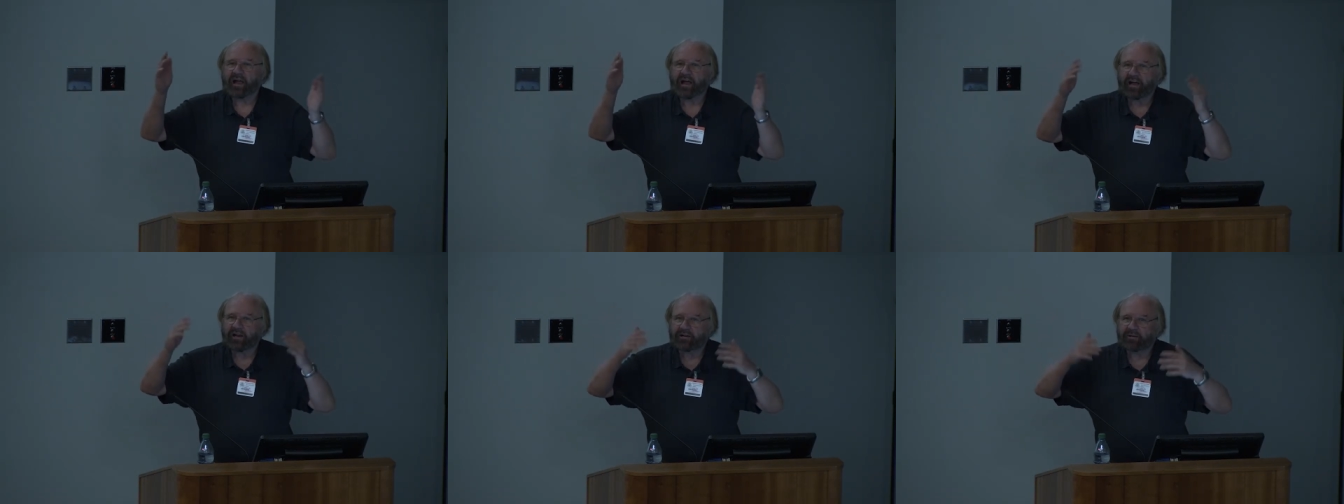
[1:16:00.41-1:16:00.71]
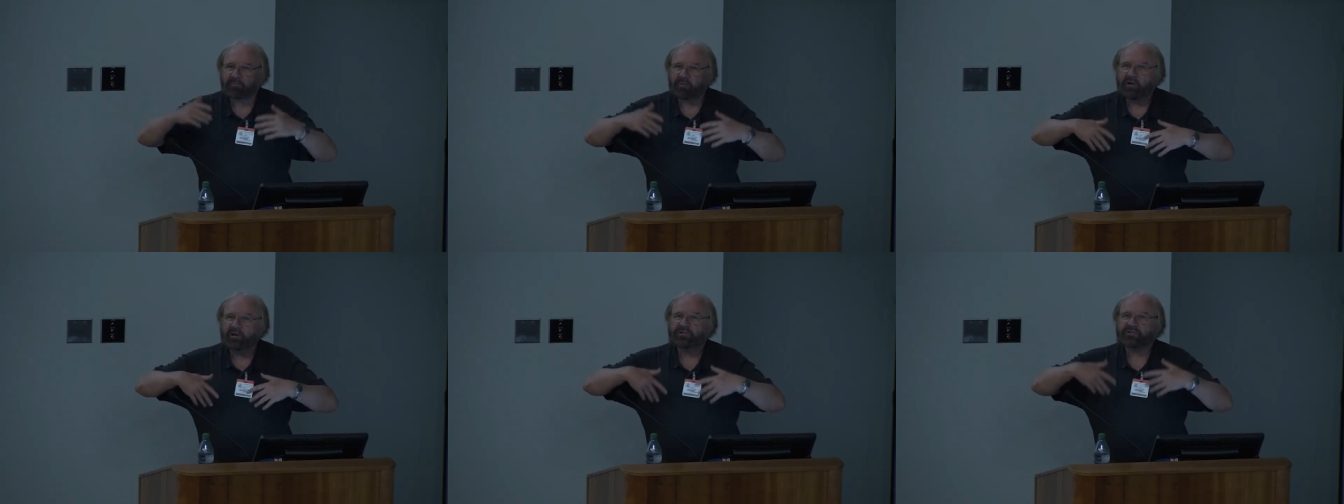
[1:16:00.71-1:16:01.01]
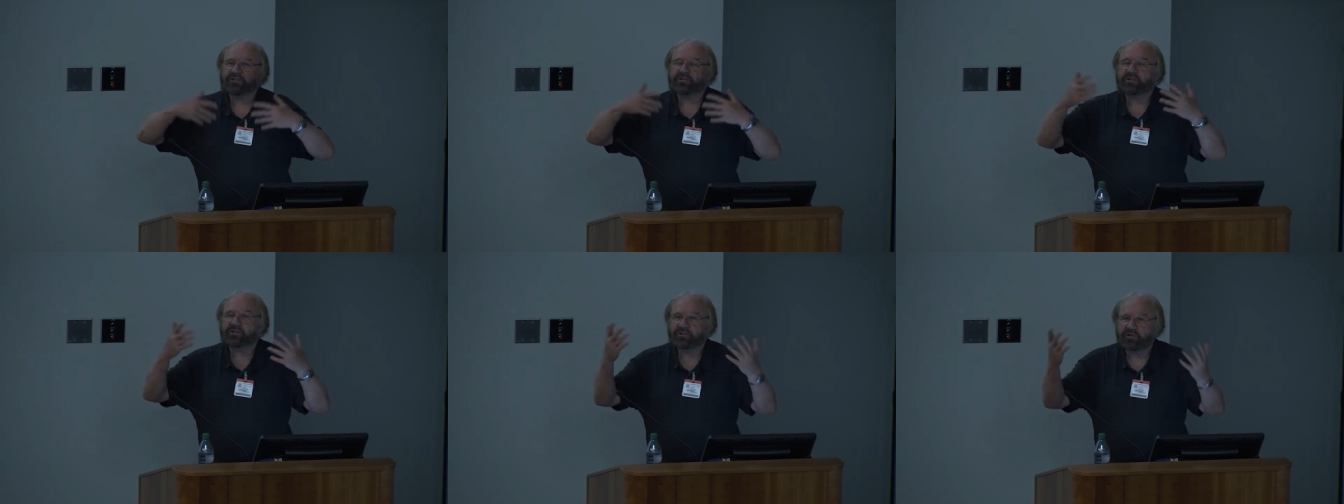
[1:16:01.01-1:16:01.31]
and
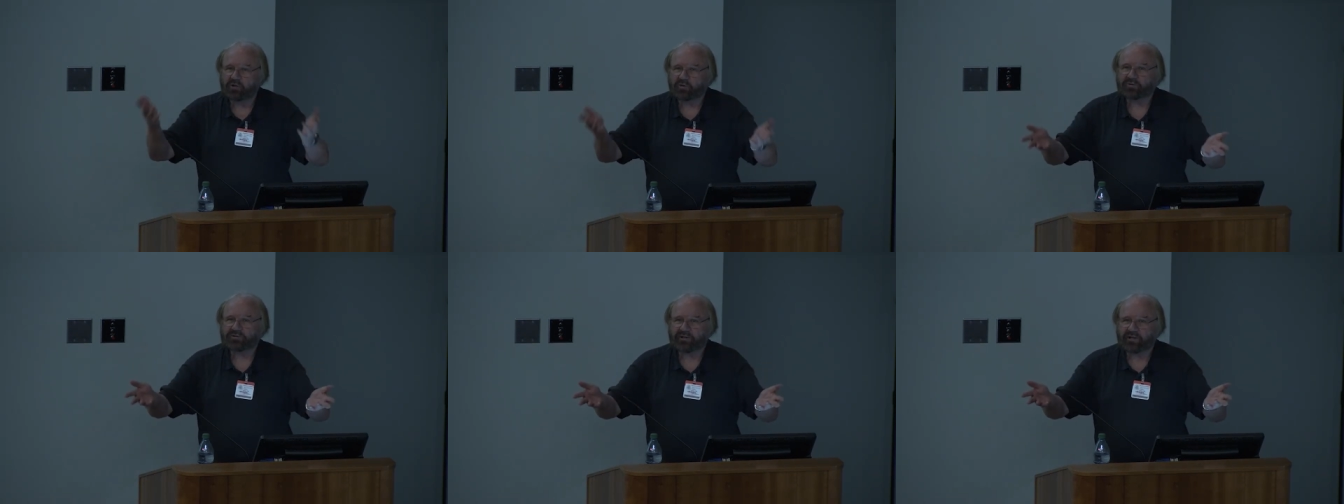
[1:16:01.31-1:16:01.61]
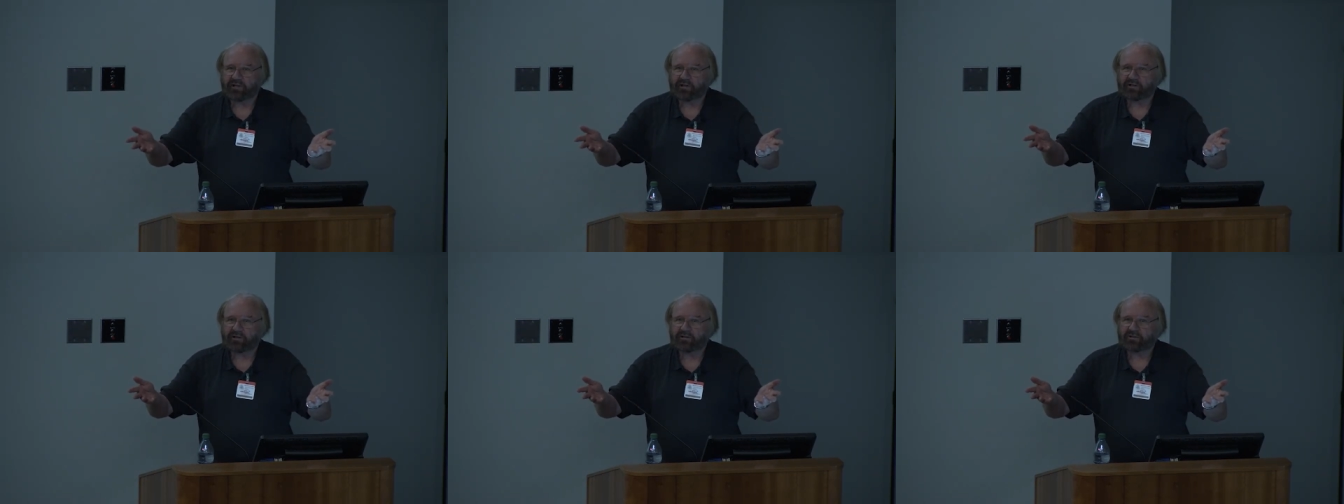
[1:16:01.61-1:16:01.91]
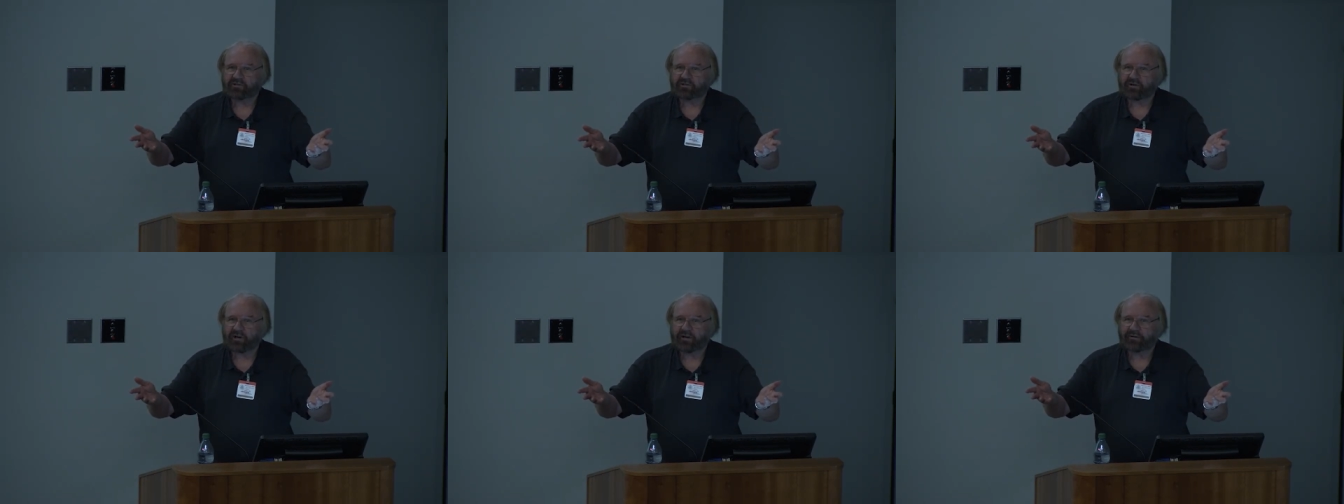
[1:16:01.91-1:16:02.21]
ability to use
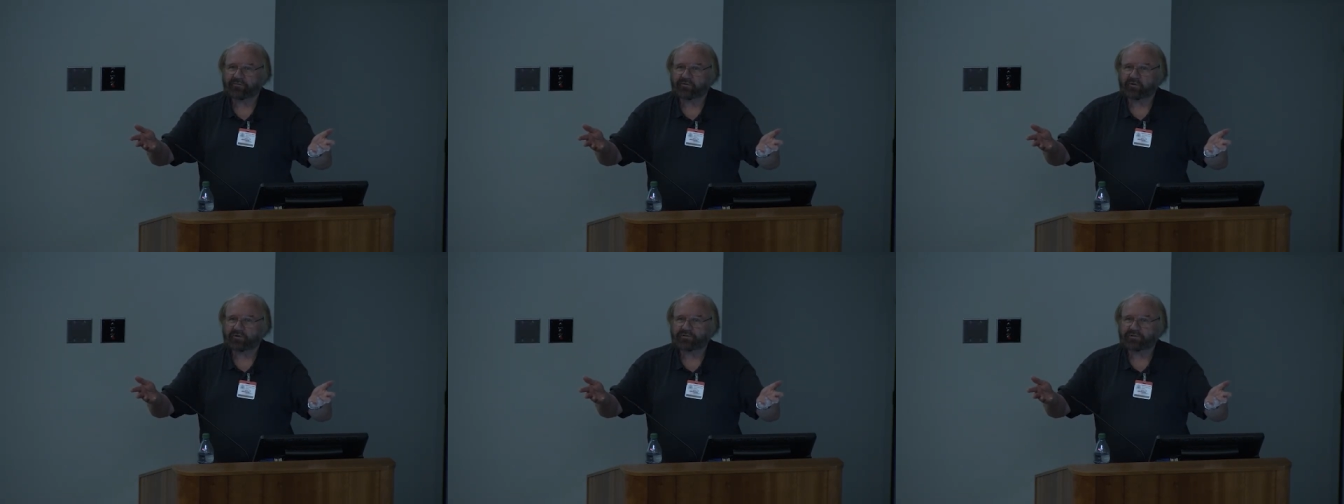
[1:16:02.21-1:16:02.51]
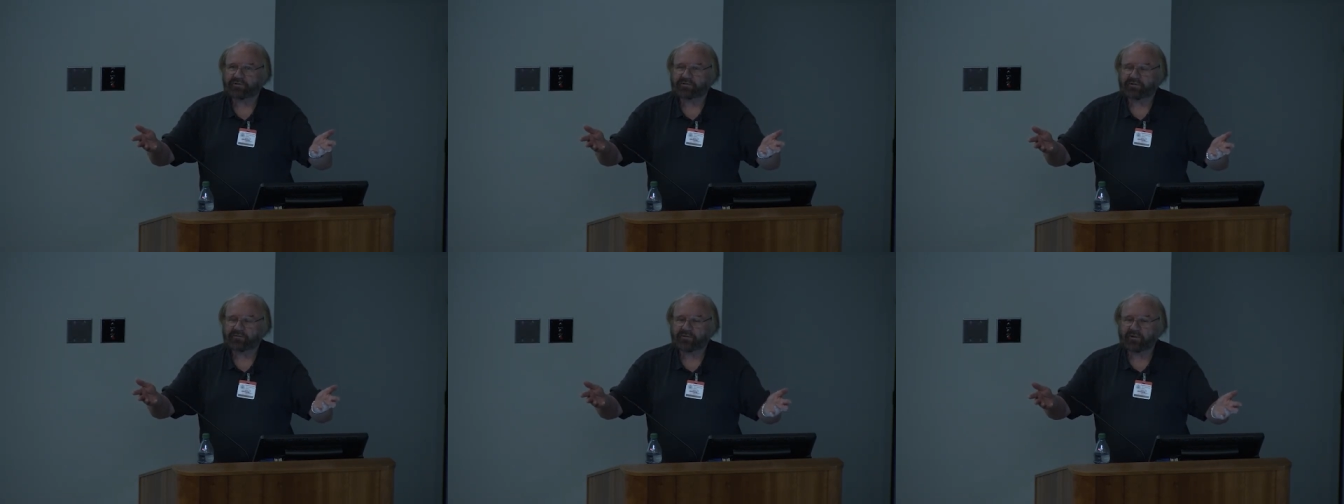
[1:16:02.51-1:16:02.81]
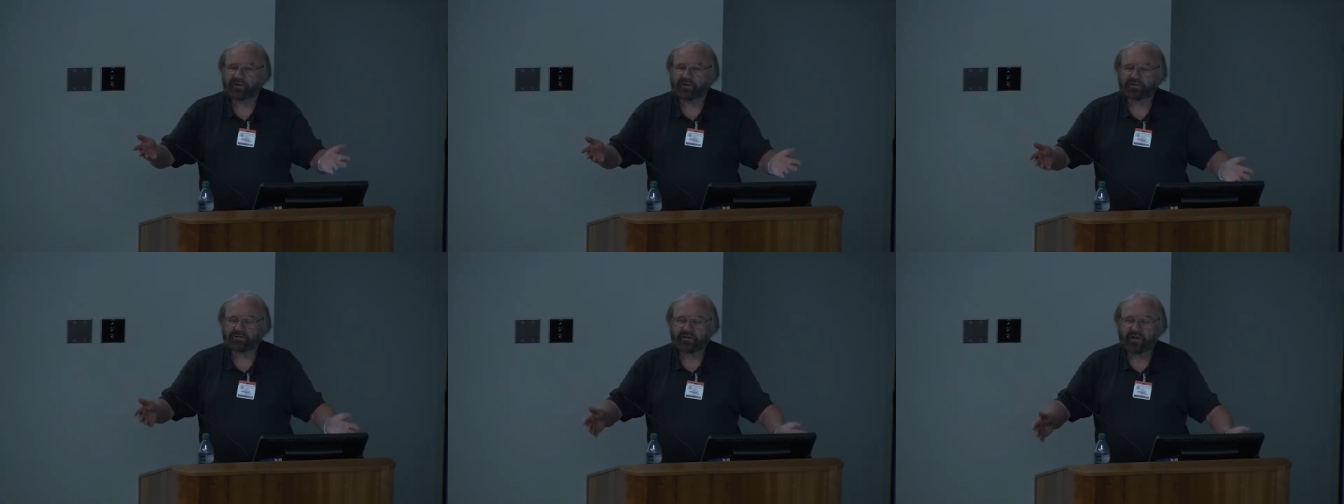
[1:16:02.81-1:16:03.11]
English, right, for all sorts of
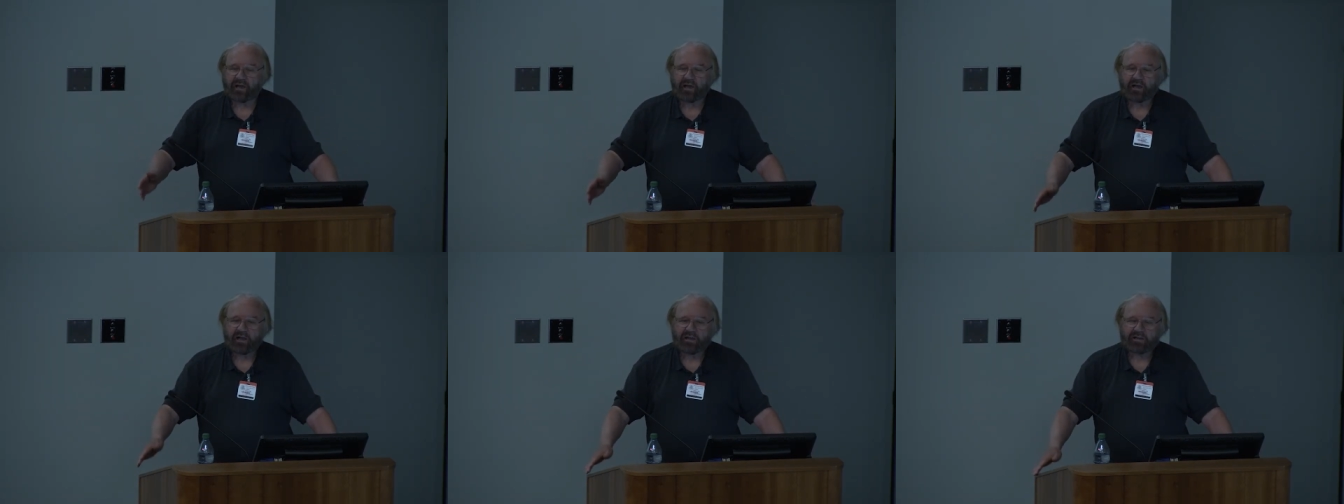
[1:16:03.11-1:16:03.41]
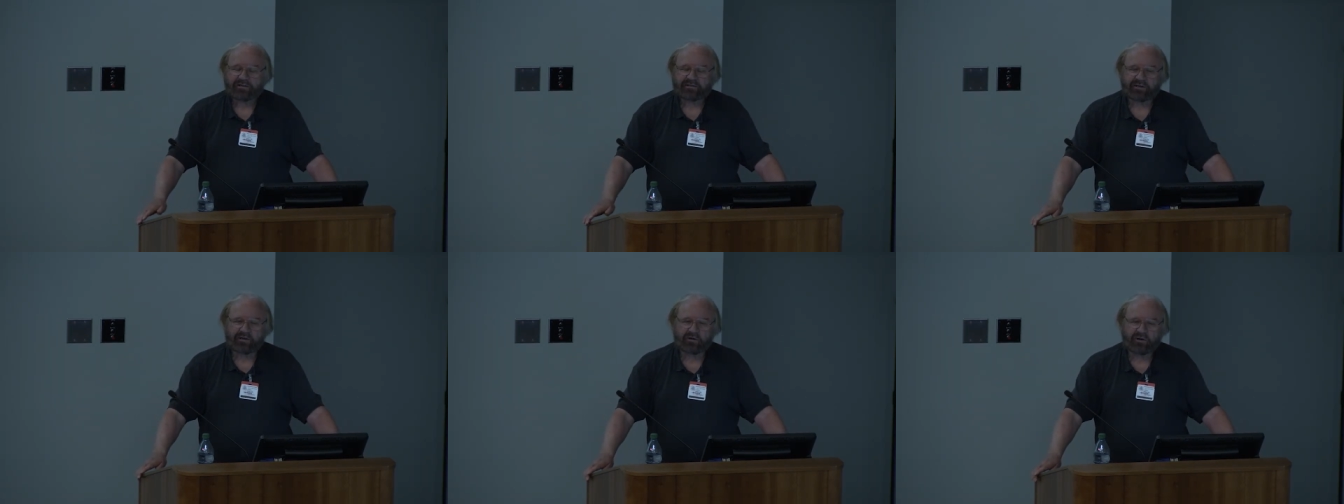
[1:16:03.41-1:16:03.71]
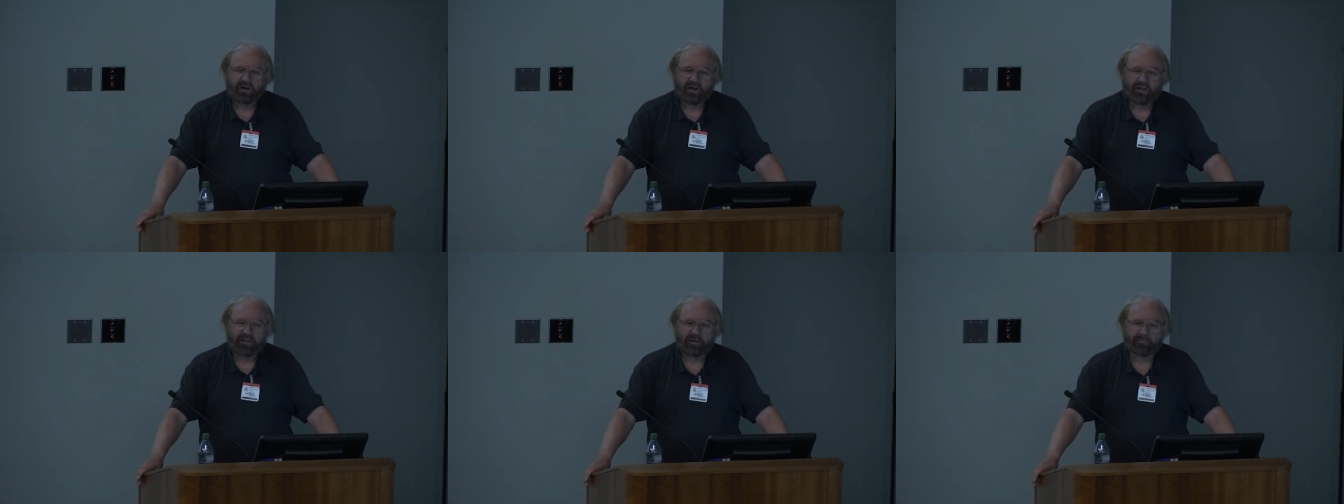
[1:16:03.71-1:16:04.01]
things.
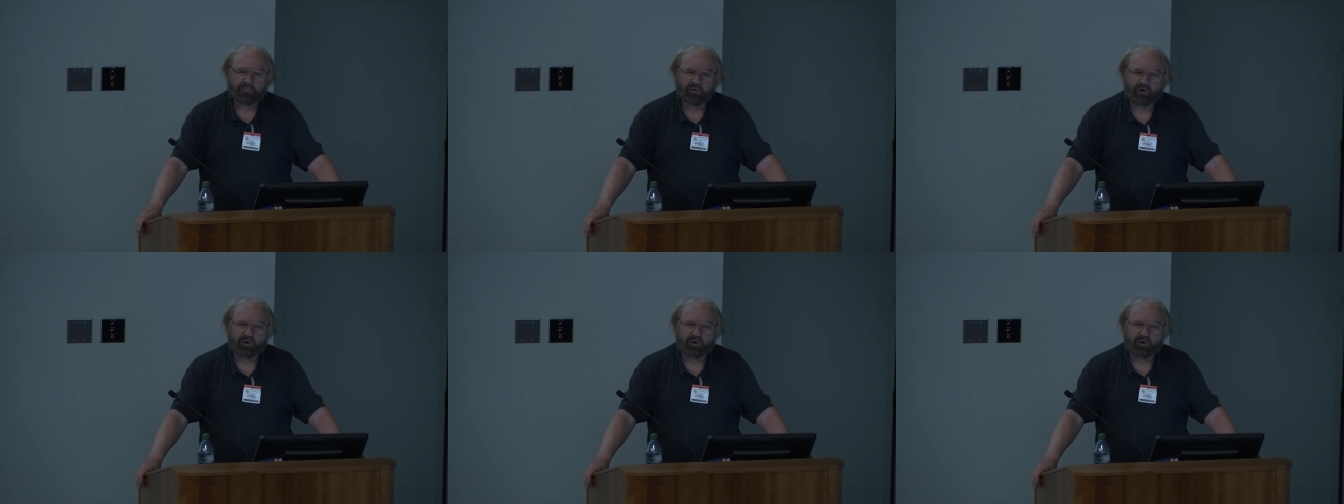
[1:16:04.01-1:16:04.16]
So the